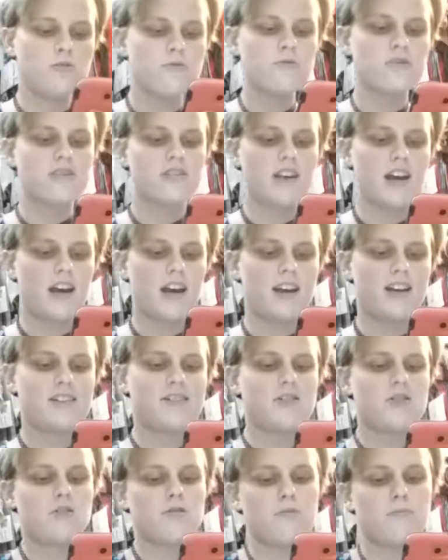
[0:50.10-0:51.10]
say
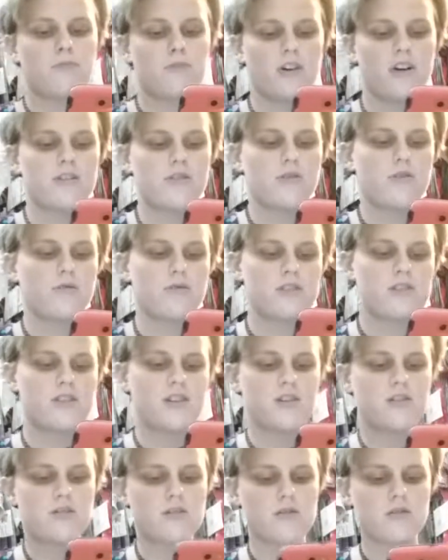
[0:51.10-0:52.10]
to your brother or
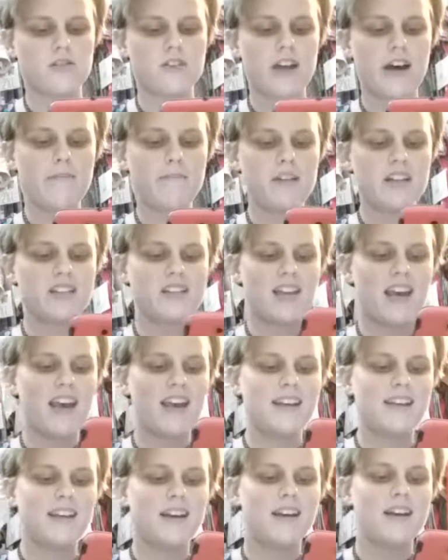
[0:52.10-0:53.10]
sister, let me
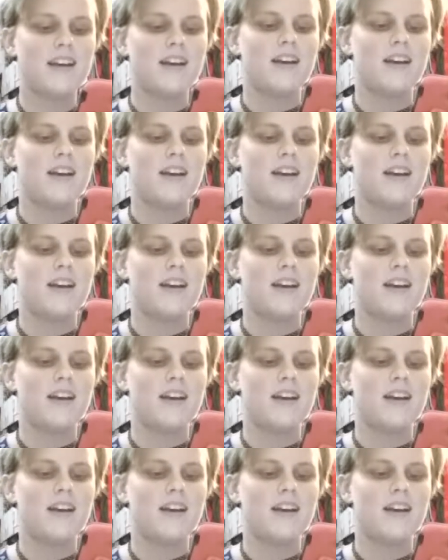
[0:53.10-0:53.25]
take